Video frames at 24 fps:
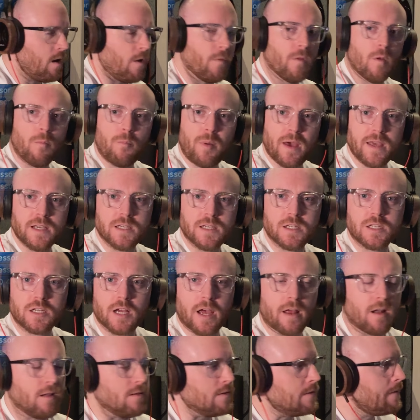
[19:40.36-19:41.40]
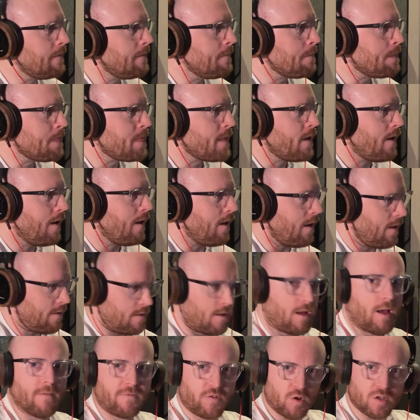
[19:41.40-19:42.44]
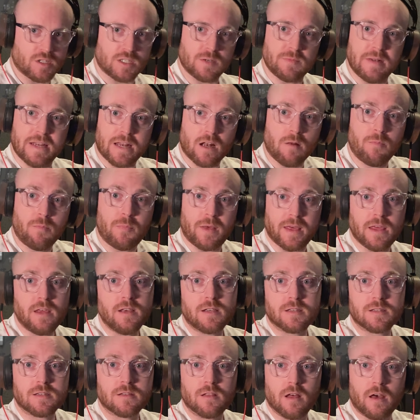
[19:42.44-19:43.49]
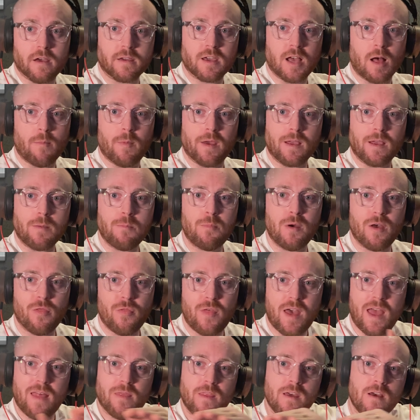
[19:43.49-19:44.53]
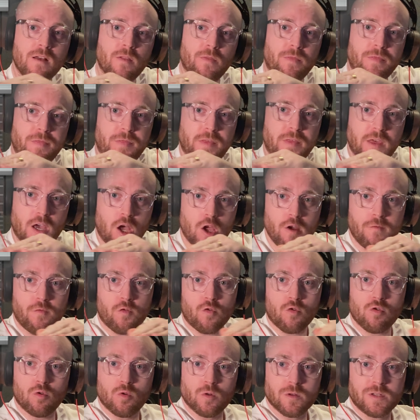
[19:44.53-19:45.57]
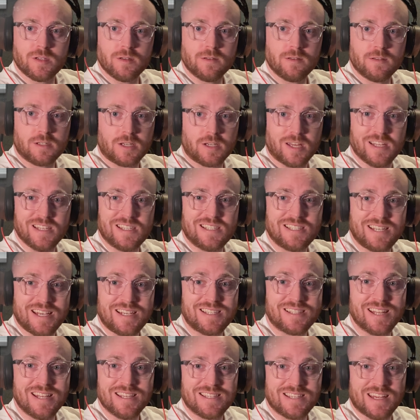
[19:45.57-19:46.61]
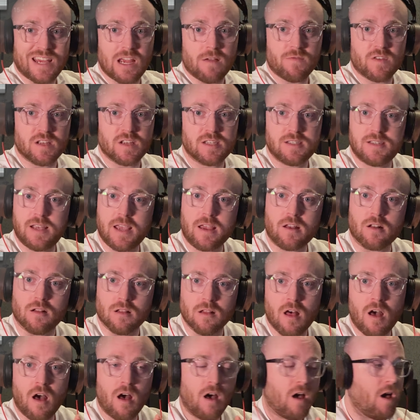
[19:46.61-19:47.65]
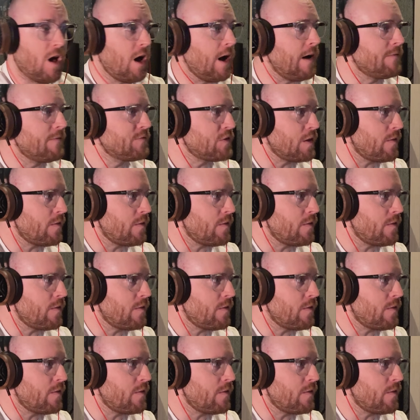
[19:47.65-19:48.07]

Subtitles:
on the bass channel, I've got some little peaks that are coming, but then the overall consistency of the signal after